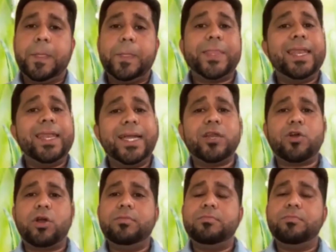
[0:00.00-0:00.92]
Then later
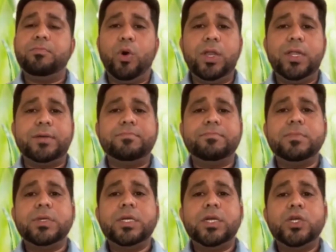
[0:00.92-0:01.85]
on, Bolam
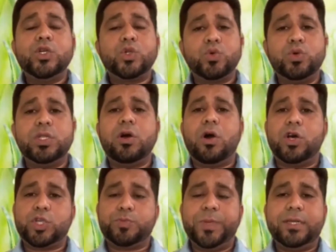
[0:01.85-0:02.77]
sued the
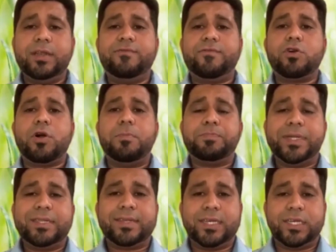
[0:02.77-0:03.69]
hospital for
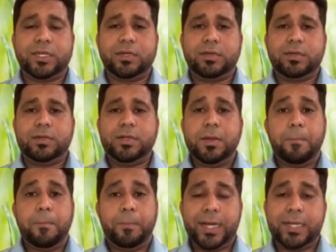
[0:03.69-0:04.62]
compensation,
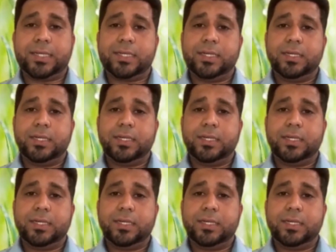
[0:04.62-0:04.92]
but